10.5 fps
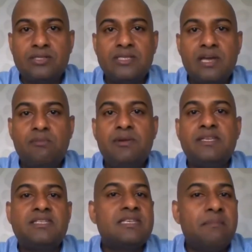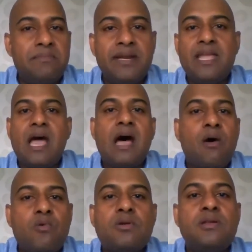because there will be
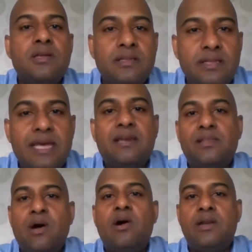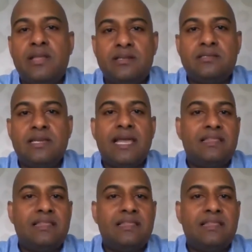somebody out there in the audience,